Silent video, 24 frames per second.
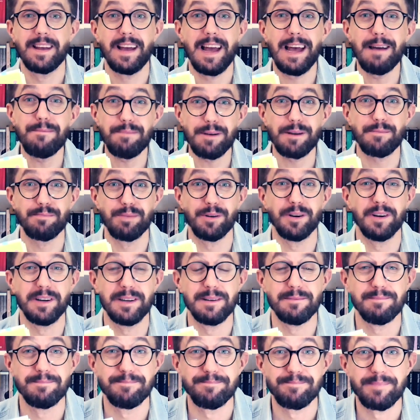epic
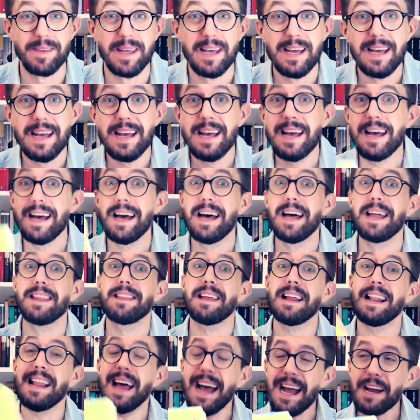poem.
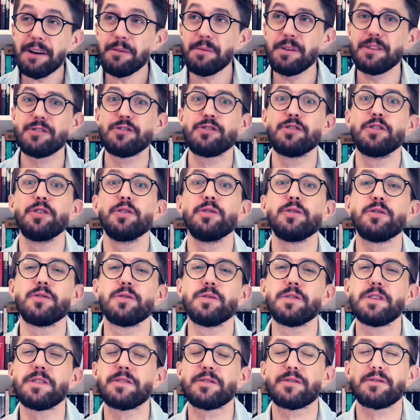The language used
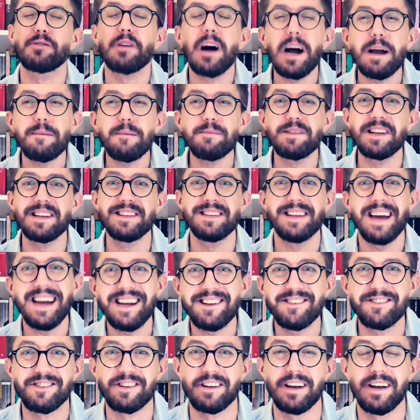to describe the
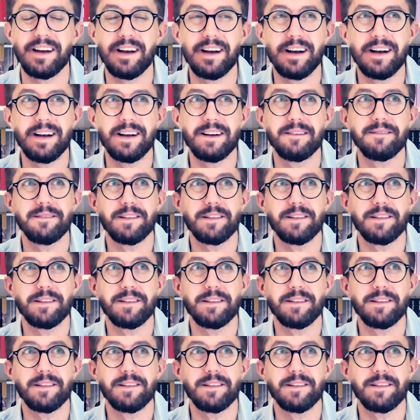nature